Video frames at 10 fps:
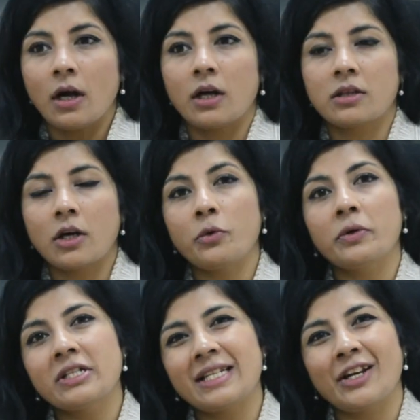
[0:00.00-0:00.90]
a thorough
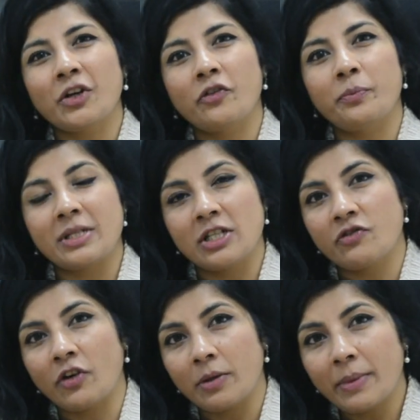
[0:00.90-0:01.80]
understanding of
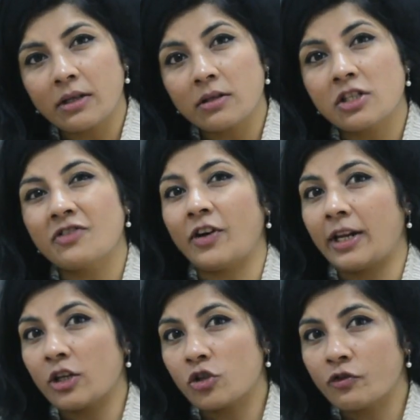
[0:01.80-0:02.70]
business fundamentals,
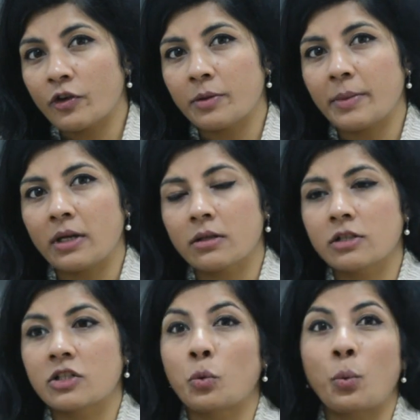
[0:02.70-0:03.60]
financial
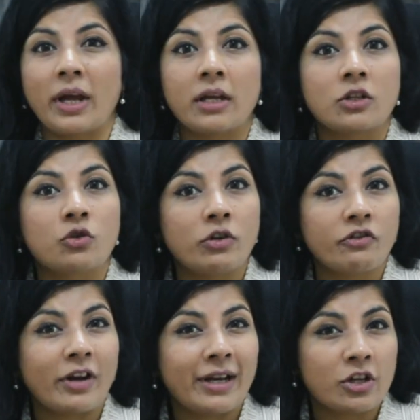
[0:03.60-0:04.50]
fundamentals, the way the three
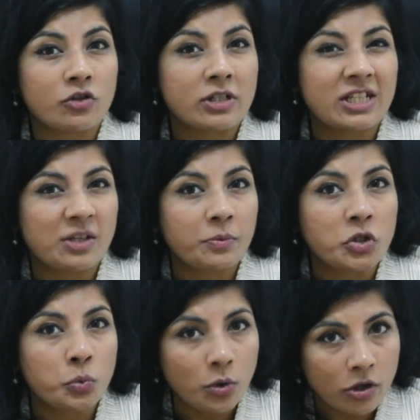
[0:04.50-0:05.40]
financial
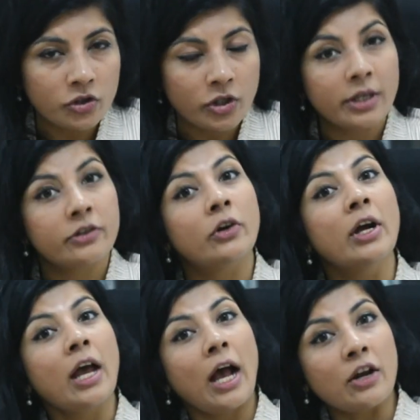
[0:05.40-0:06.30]
statements work together
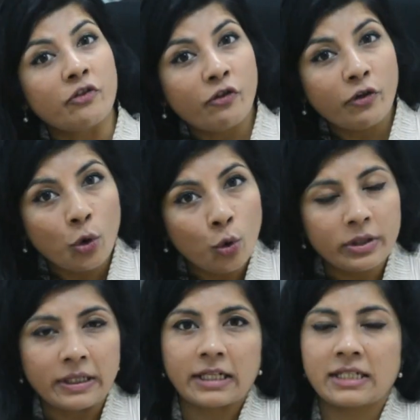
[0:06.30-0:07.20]
and flow
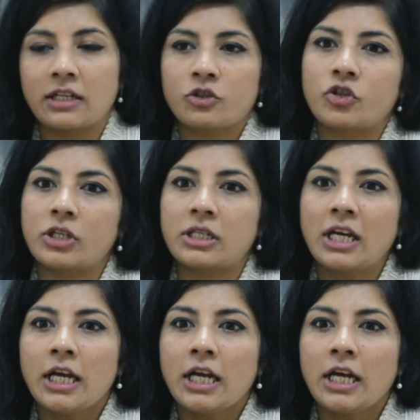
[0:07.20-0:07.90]
in an Excel sheet,